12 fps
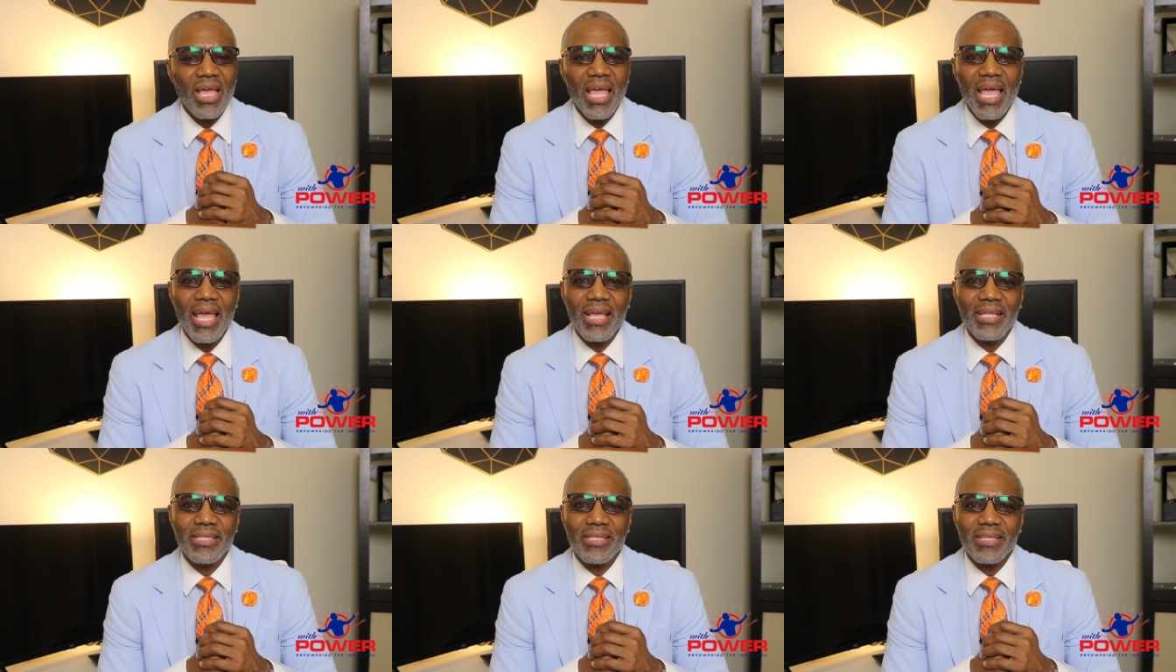
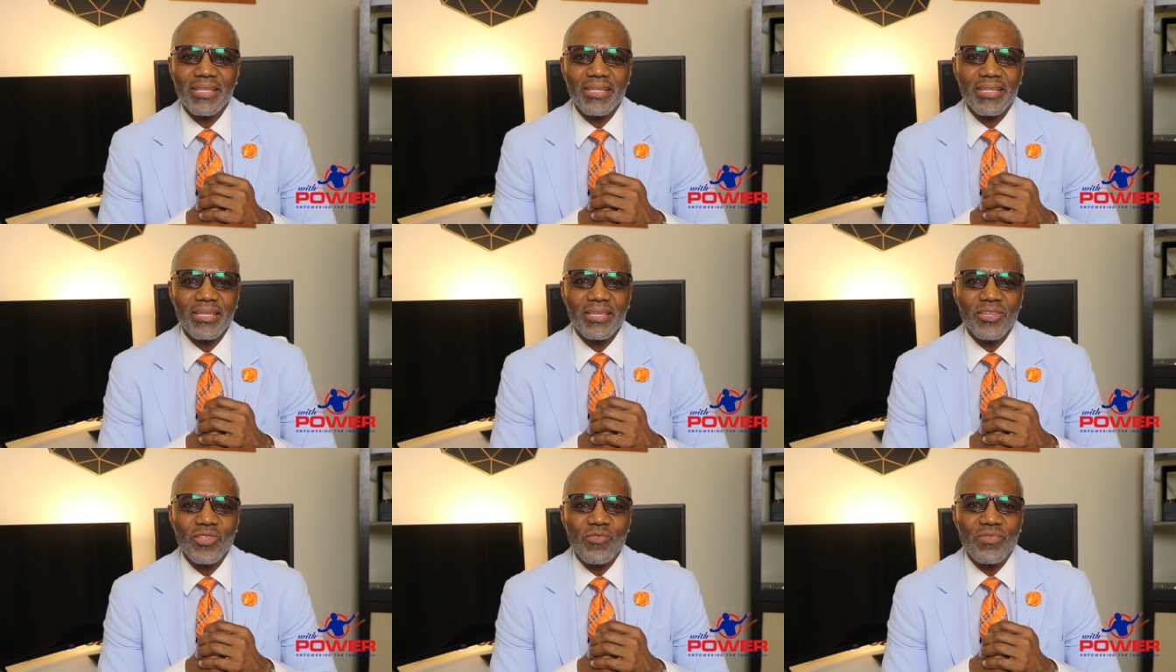And,
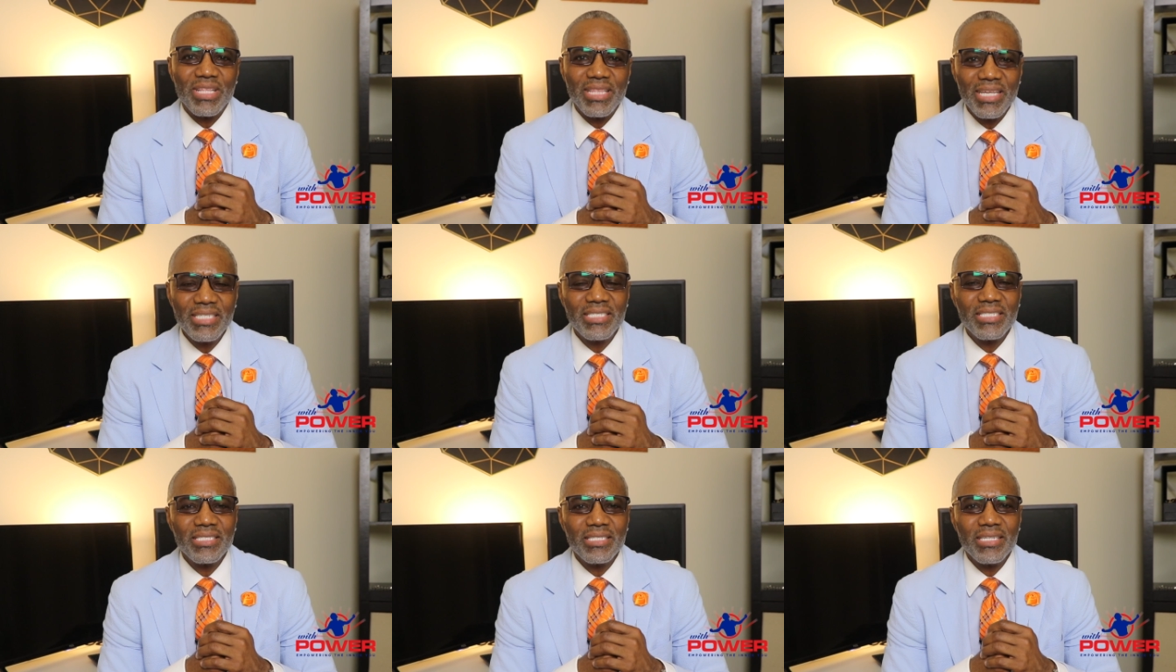you know,
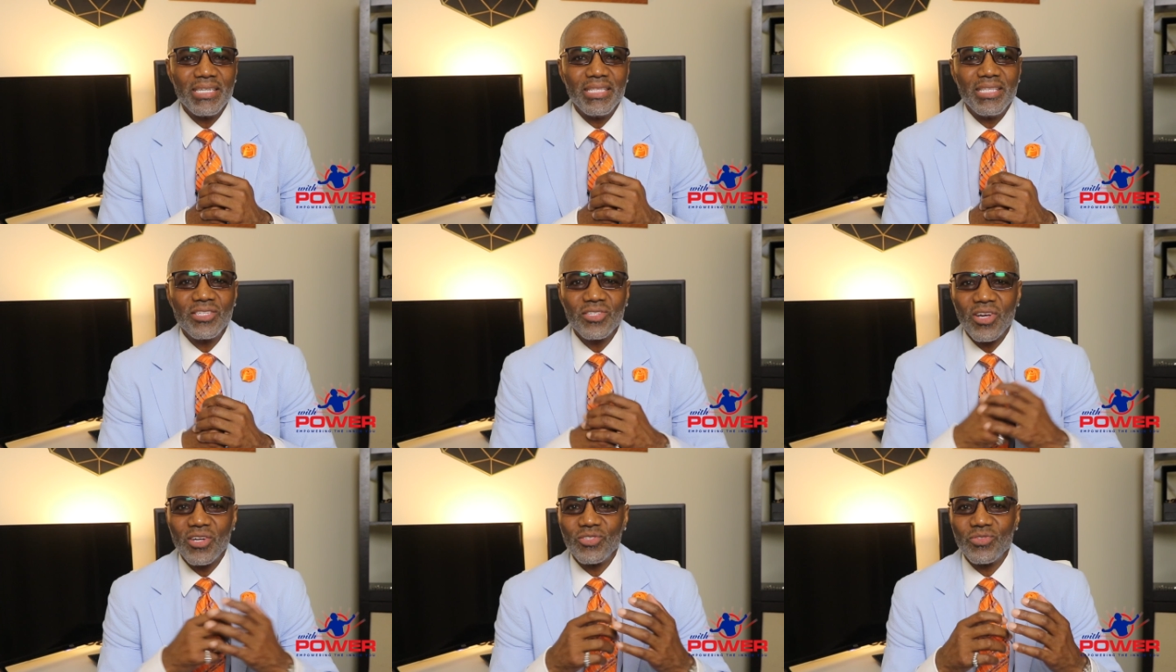religion in this
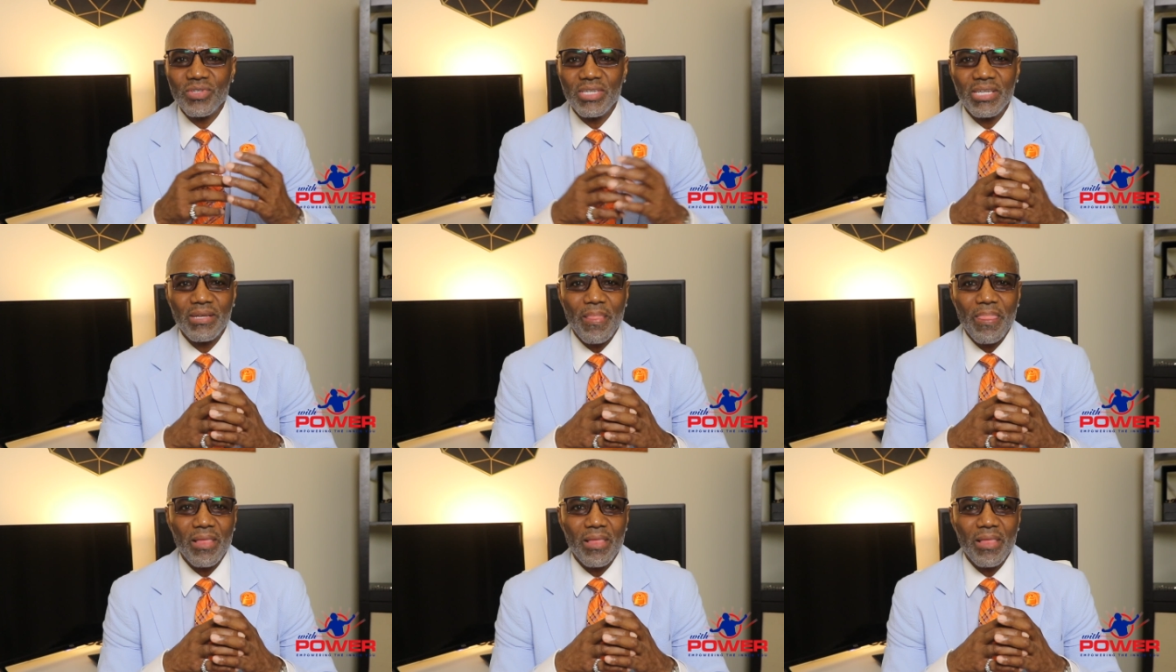country